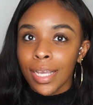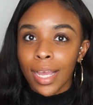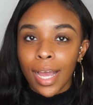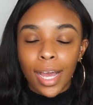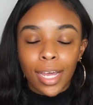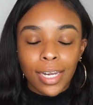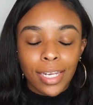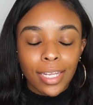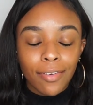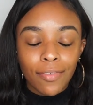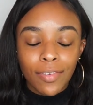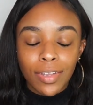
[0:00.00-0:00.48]

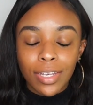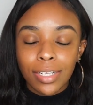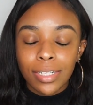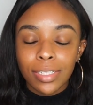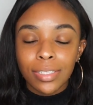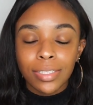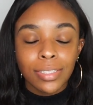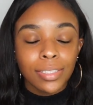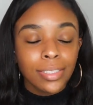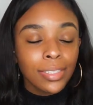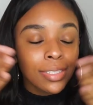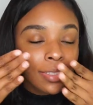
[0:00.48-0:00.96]

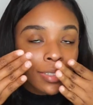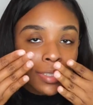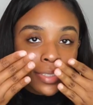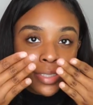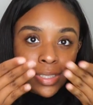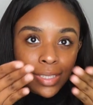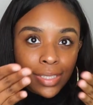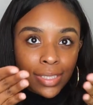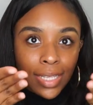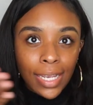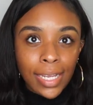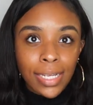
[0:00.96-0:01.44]
God-given
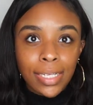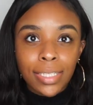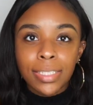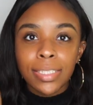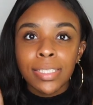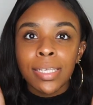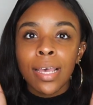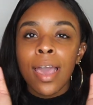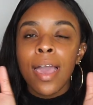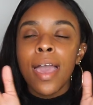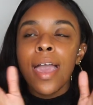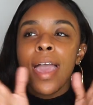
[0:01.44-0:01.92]
sight.
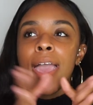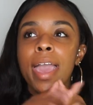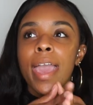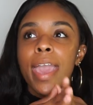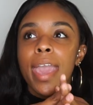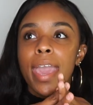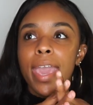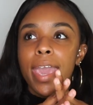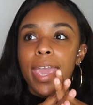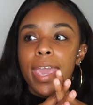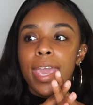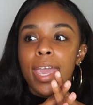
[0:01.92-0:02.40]

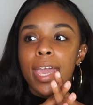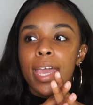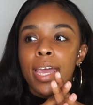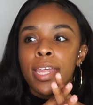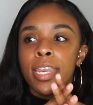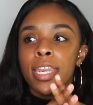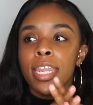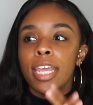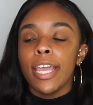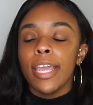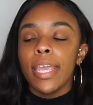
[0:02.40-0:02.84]
And